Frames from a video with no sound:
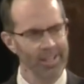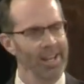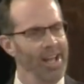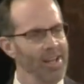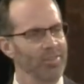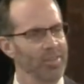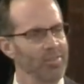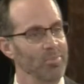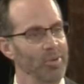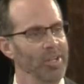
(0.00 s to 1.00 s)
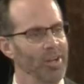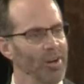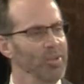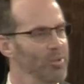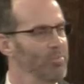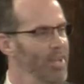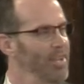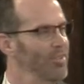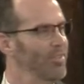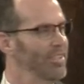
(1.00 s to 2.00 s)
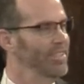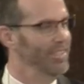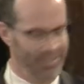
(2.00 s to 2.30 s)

And I ask you this morning, are you amazed?